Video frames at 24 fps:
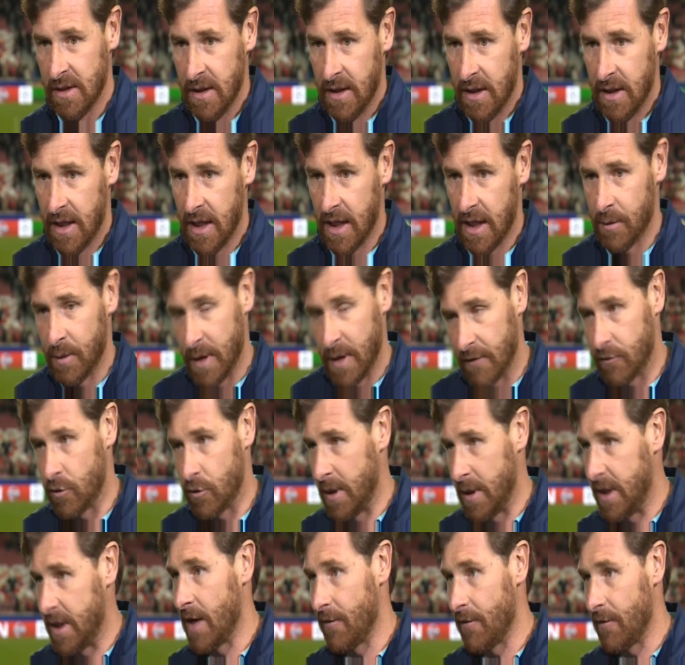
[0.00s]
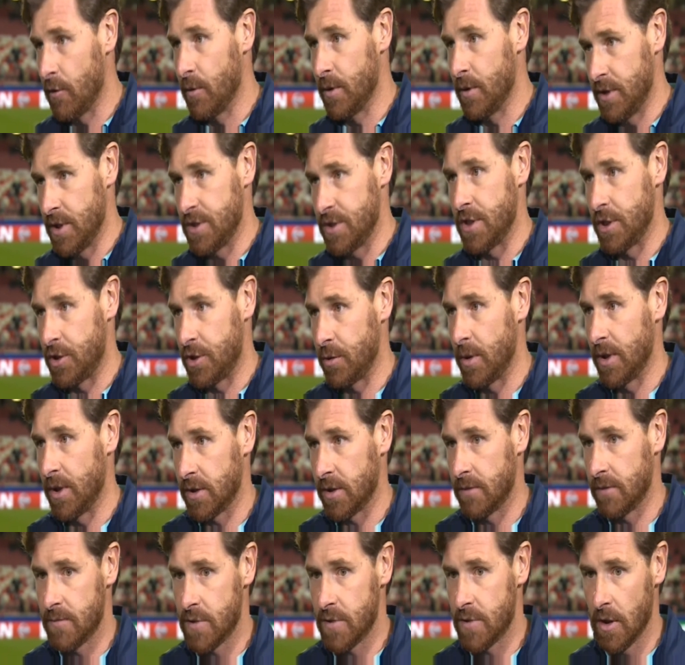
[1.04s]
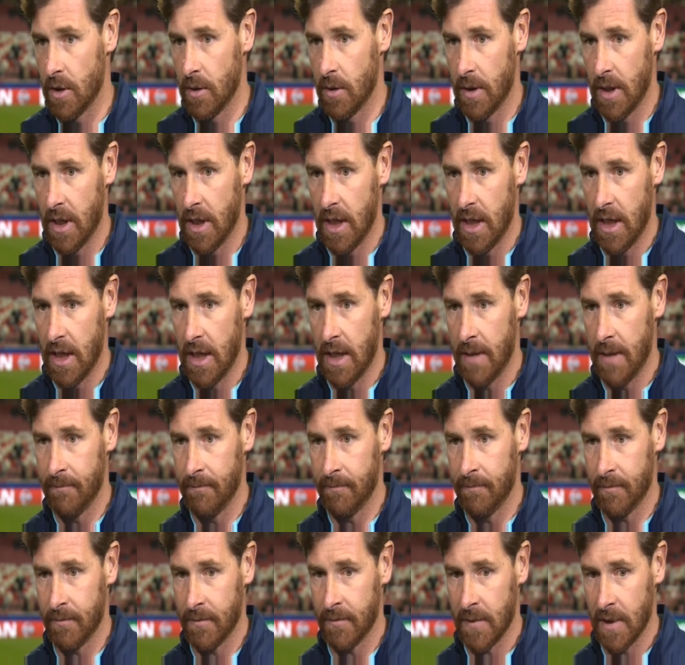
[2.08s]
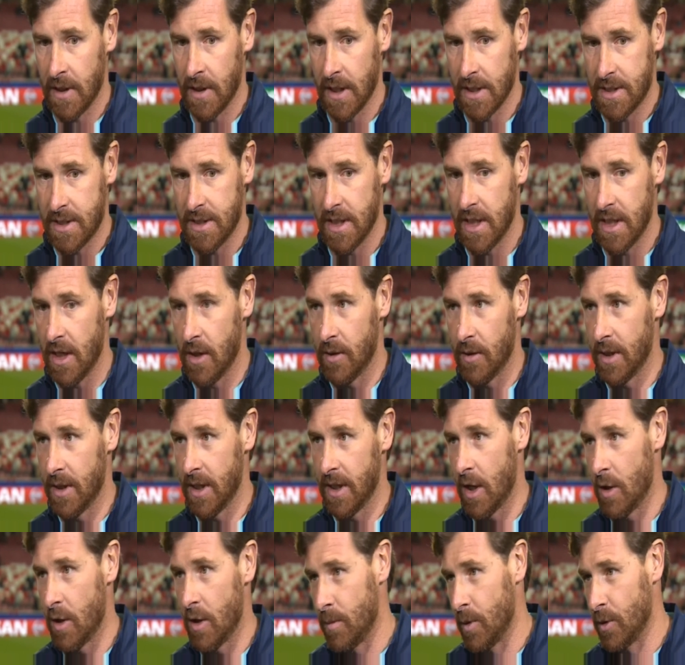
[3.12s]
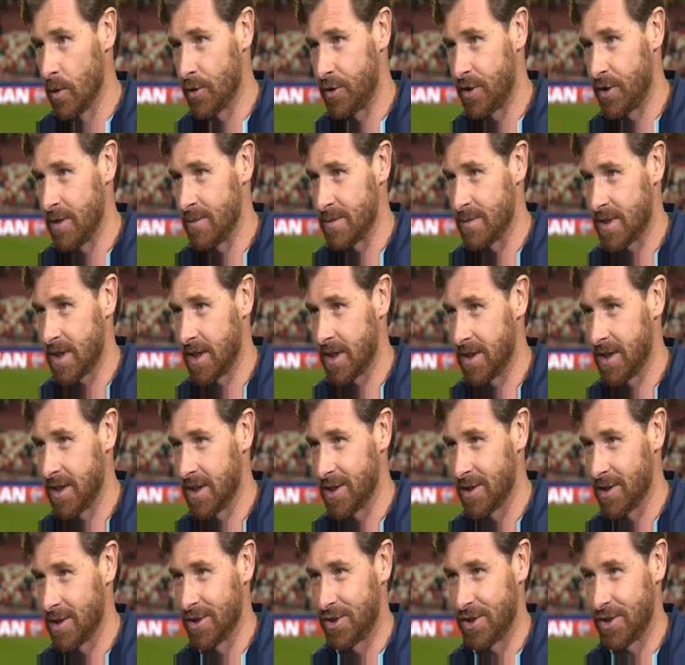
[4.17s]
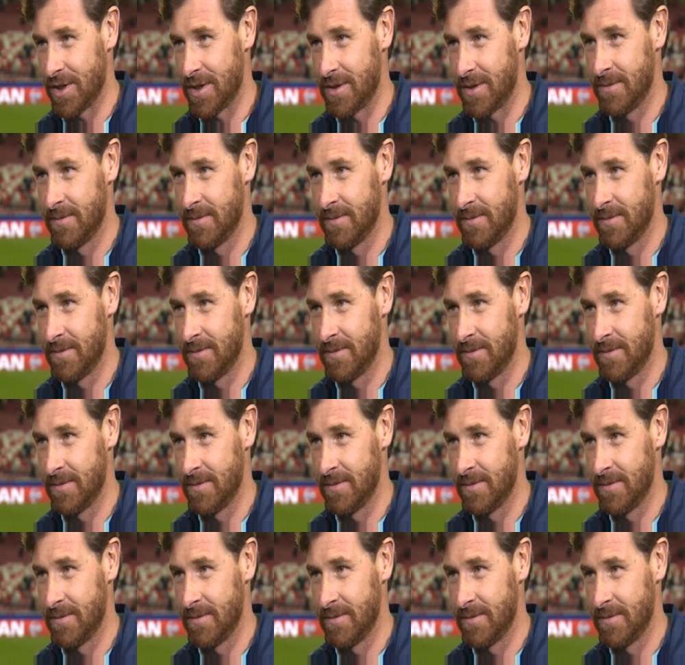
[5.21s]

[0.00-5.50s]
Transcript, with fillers: And we have to be careful with this situation. So um, let's see how, how, both teams can handle each other.